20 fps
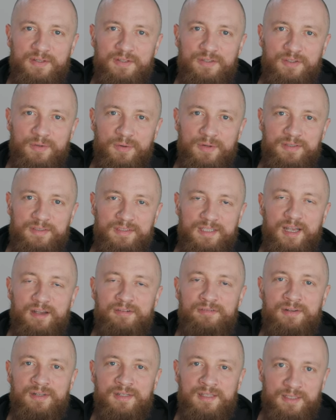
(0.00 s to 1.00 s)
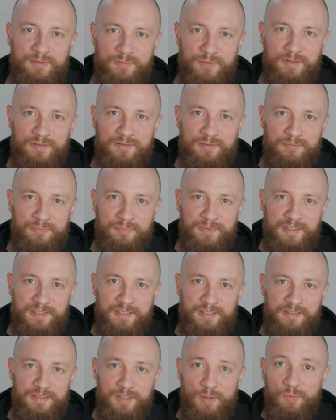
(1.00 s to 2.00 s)
so it definitely won't
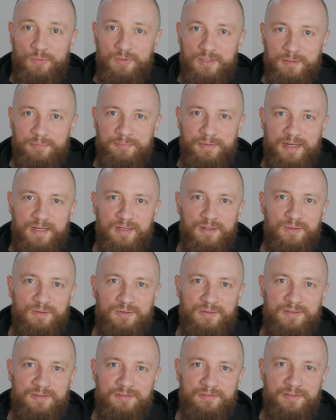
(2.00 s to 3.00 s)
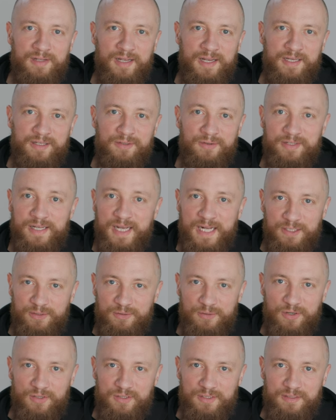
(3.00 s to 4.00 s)
be the only payload flying on any
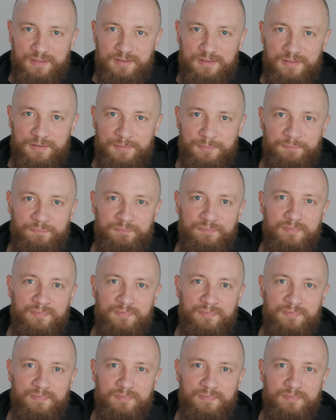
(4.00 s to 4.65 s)
rocket.